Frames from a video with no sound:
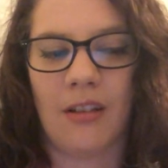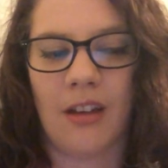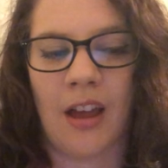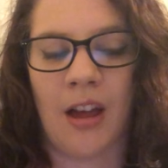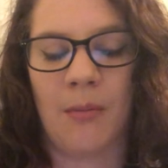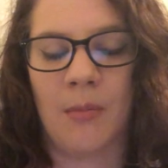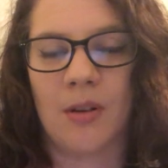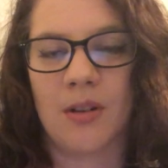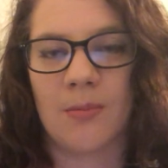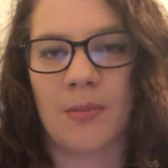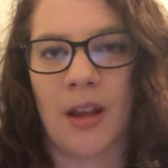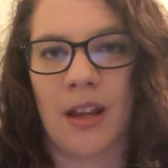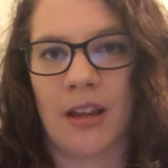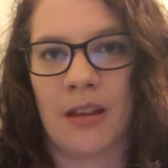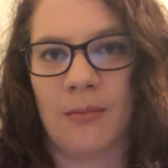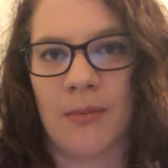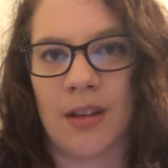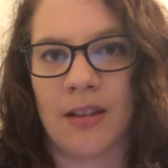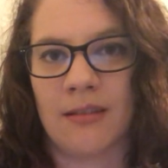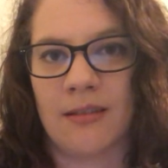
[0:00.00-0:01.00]
how much
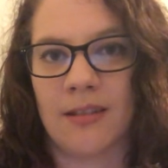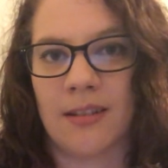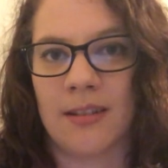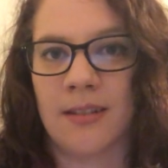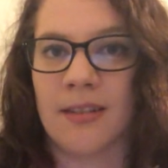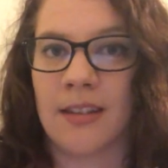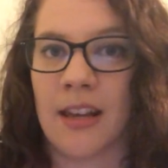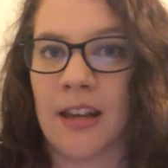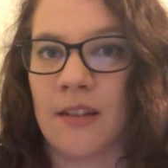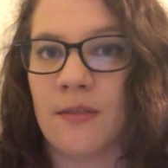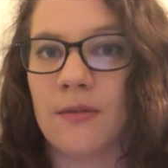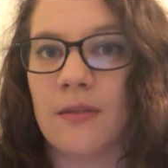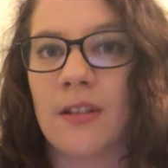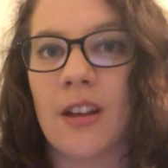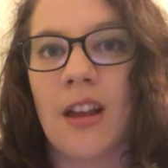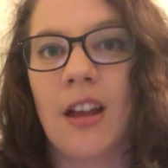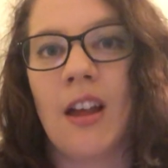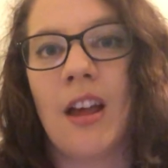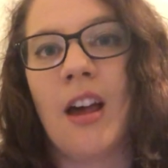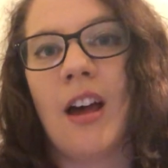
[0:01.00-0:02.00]
Peggy means to Steve.
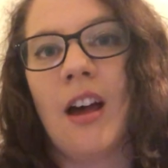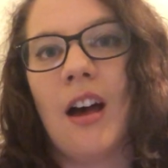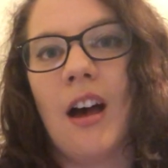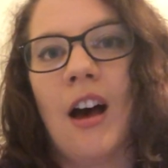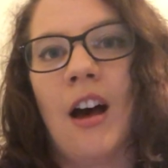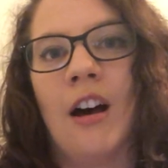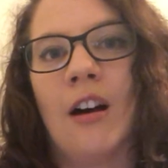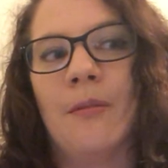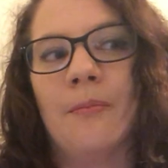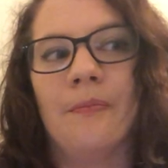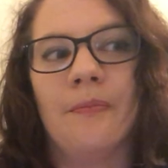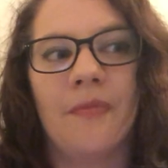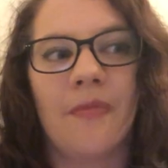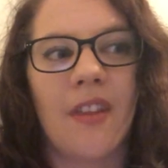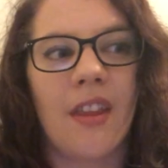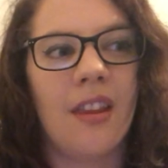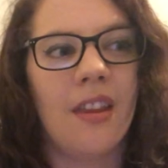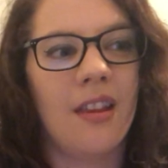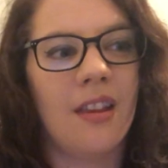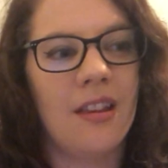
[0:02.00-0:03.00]

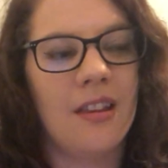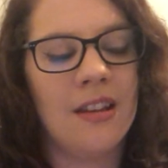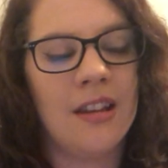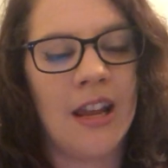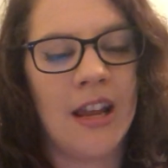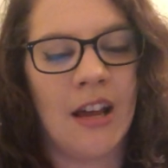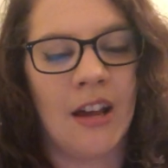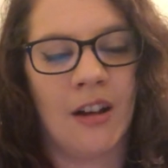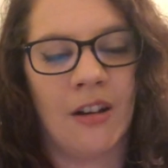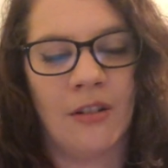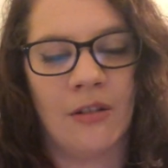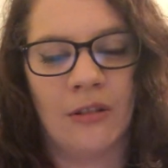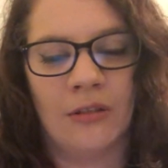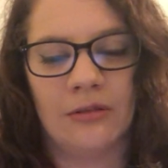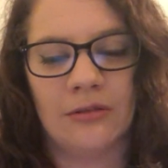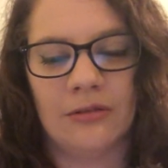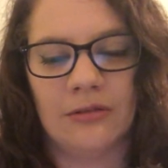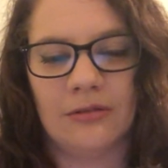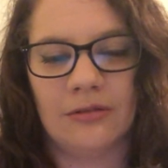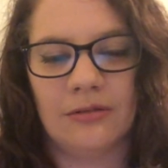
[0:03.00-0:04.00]
Now,